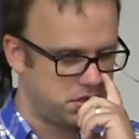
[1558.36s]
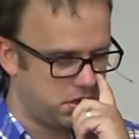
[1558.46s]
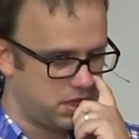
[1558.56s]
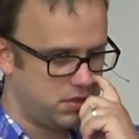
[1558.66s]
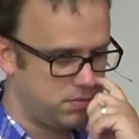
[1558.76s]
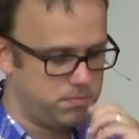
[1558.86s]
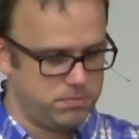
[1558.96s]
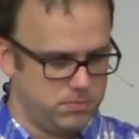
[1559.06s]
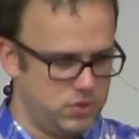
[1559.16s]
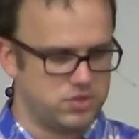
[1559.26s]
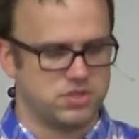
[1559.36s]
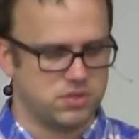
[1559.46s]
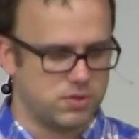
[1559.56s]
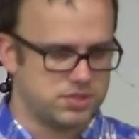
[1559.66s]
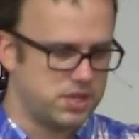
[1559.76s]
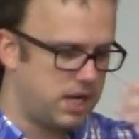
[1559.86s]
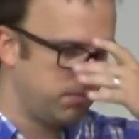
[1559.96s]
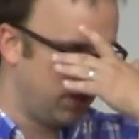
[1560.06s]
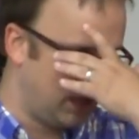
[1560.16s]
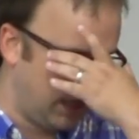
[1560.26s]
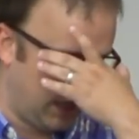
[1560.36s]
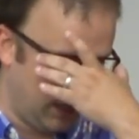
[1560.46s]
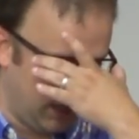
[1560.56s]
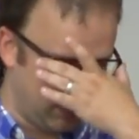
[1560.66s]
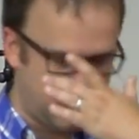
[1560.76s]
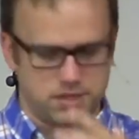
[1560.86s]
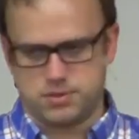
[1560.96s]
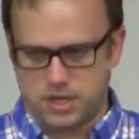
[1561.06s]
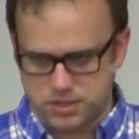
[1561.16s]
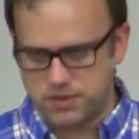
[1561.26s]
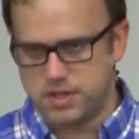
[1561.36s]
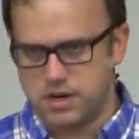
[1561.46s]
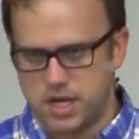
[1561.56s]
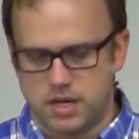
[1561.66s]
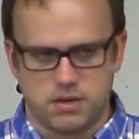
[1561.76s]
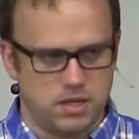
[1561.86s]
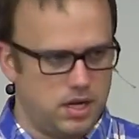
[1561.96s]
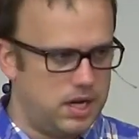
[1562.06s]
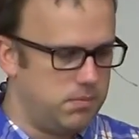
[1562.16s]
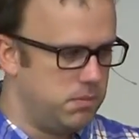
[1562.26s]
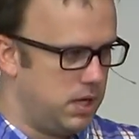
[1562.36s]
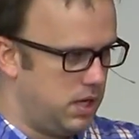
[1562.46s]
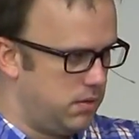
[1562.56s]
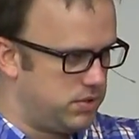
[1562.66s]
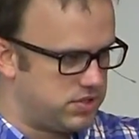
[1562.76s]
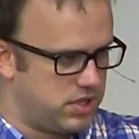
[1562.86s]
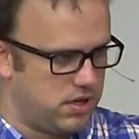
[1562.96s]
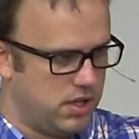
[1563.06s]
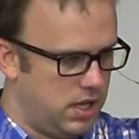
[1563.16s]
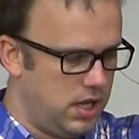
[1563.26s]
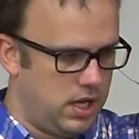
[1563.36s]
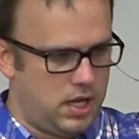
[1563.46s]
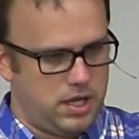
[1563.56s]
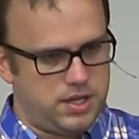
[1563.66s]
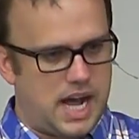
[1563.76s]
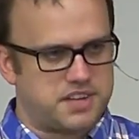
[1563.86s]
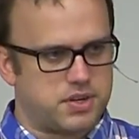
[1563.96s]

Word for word: It's usually the thing you use as a doorstop. Now that you actually have the internet, but still, the